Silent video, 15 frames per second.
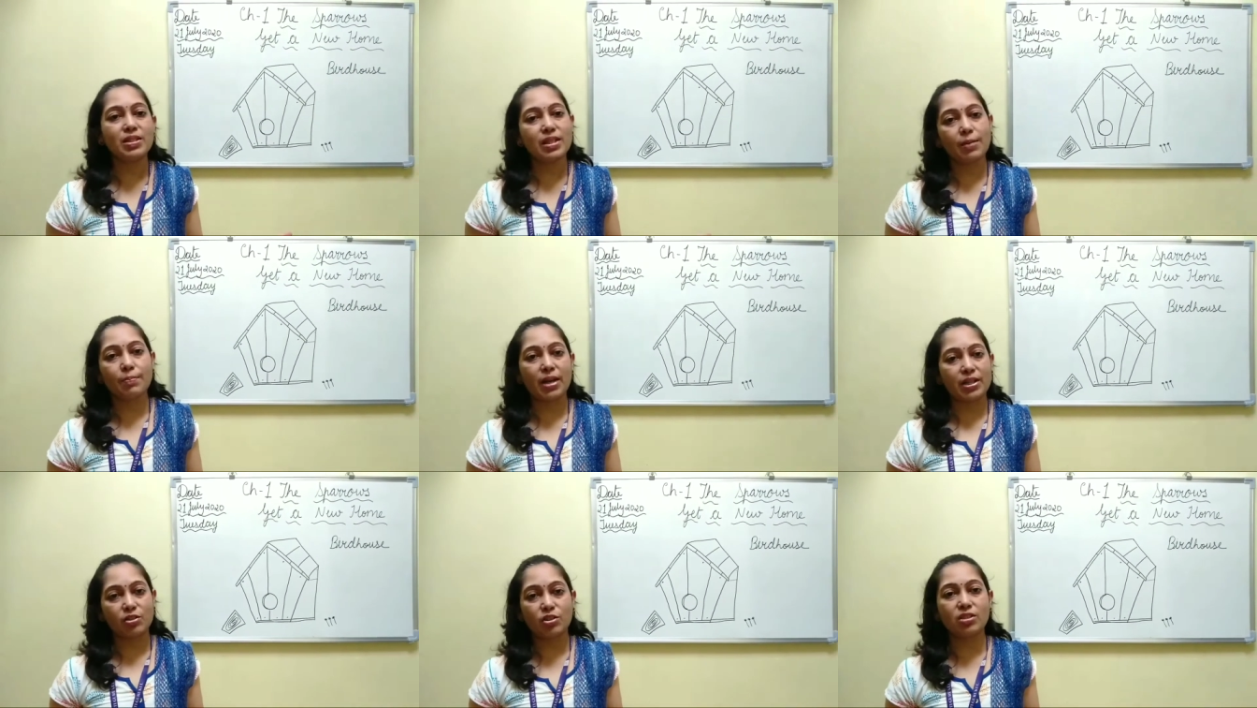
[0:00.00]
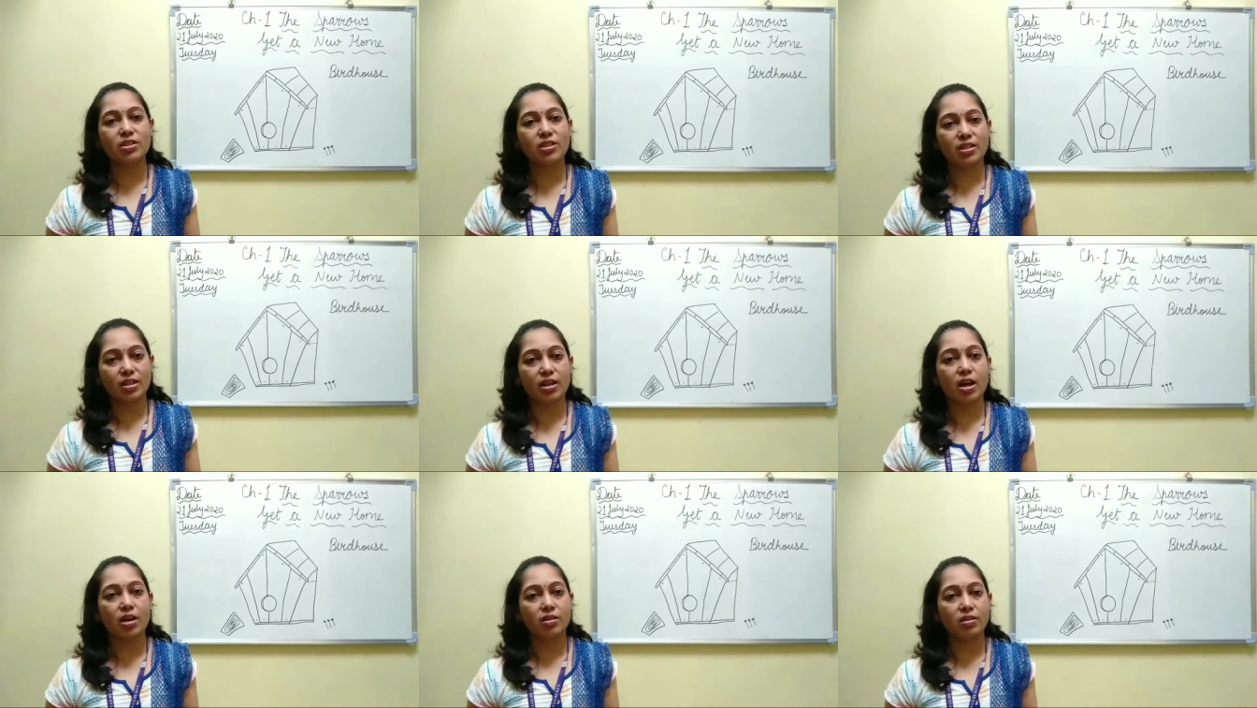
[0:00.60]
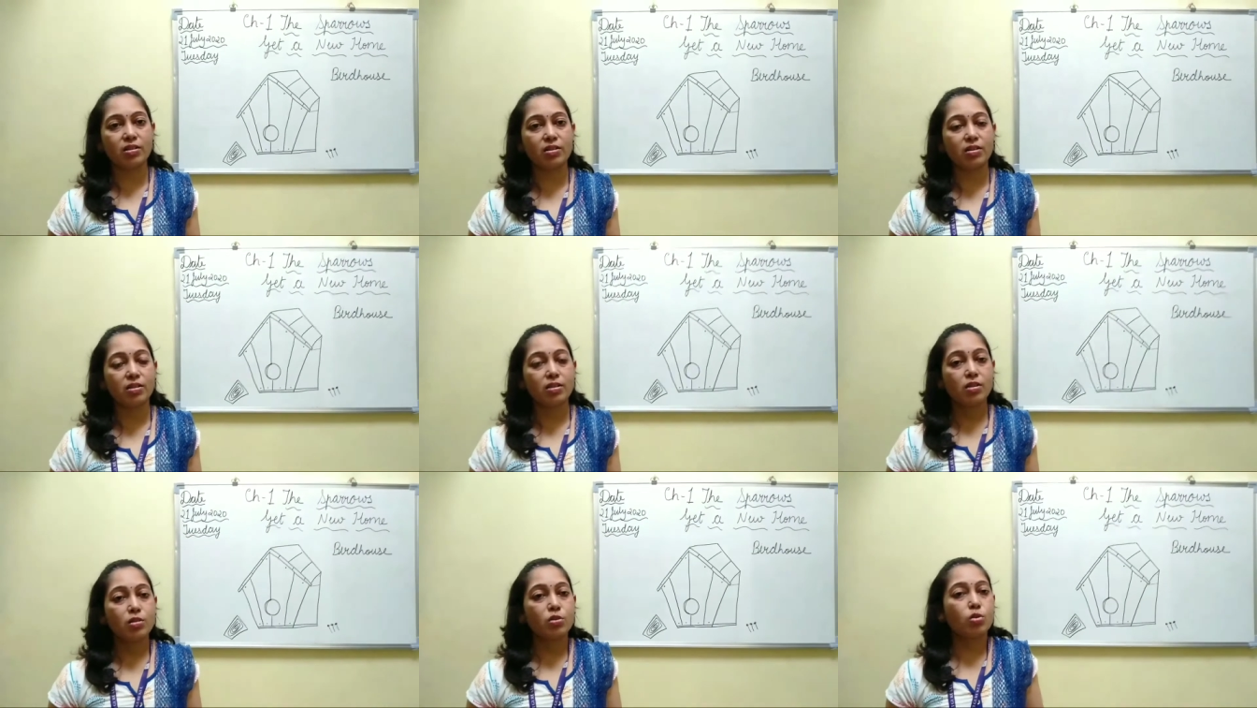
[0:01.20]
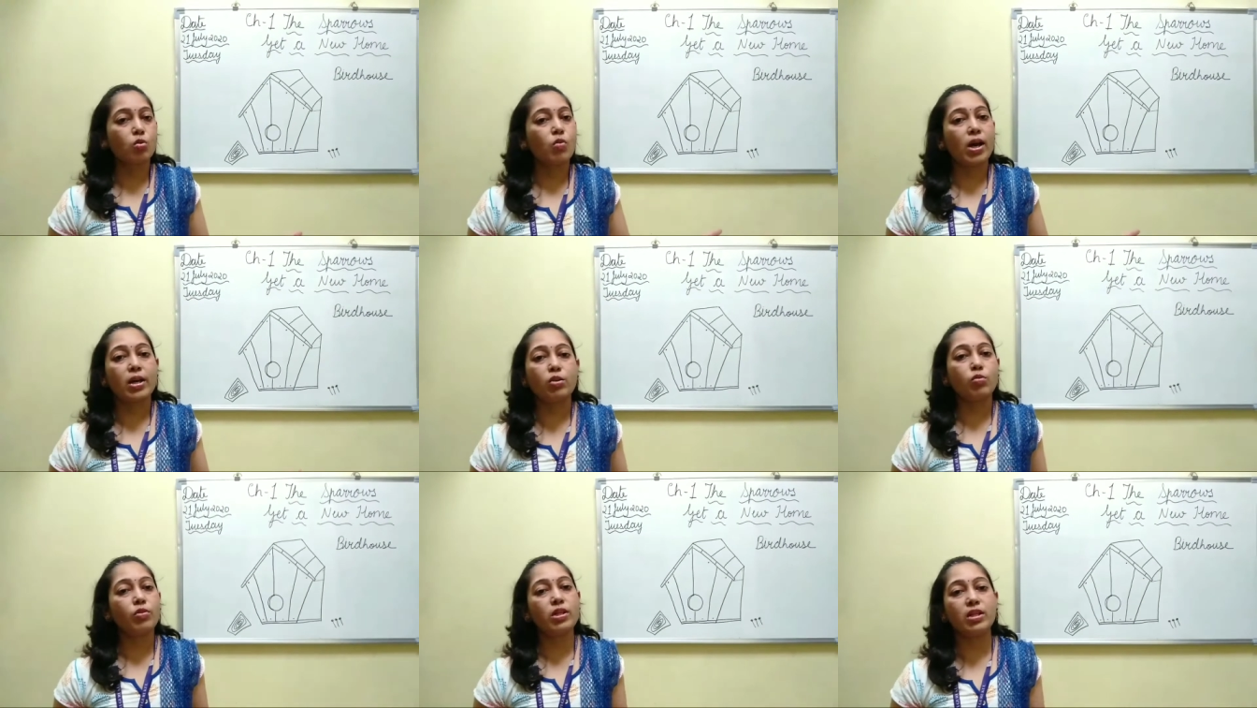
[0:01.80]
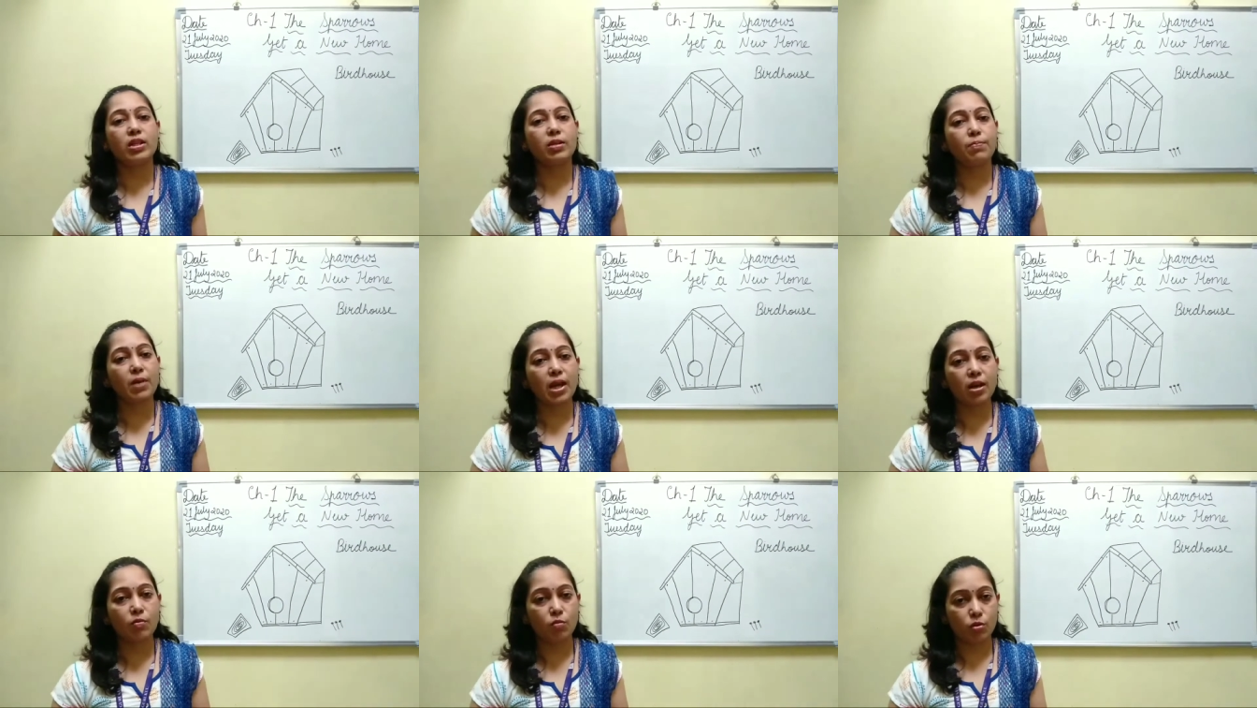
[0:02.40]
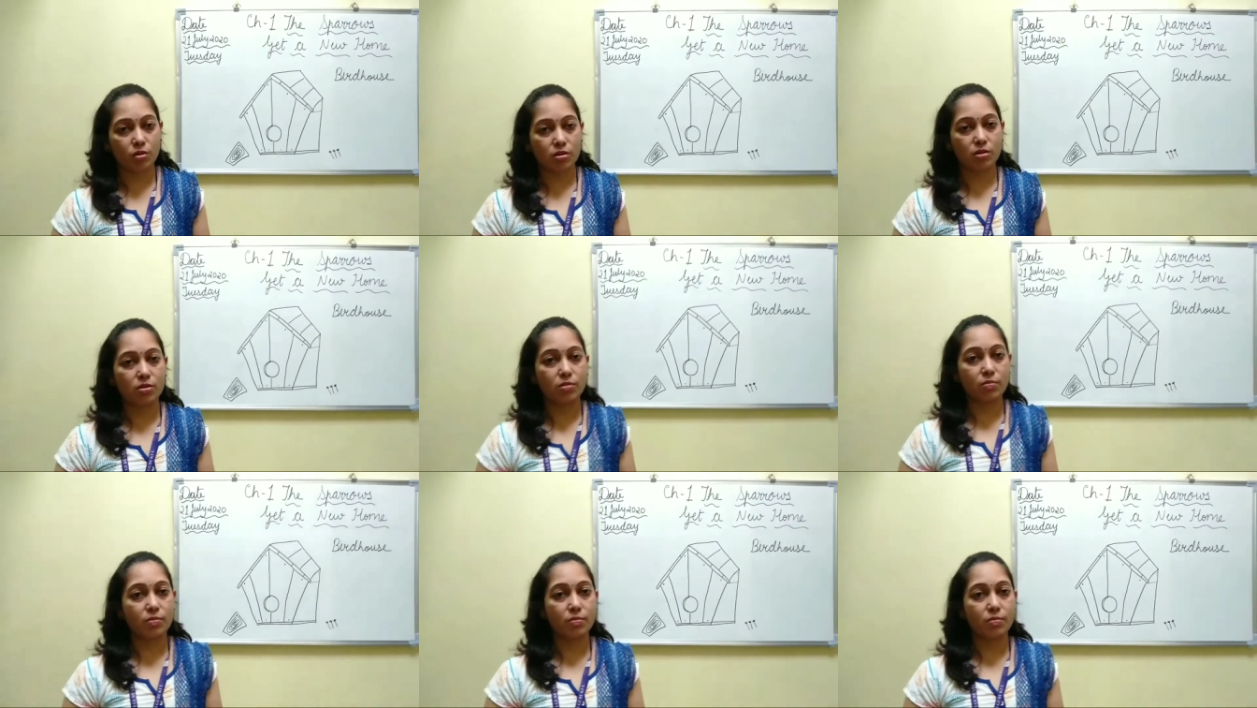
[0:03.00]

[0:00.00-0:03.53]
and benches in the garden so why do we need plywoods?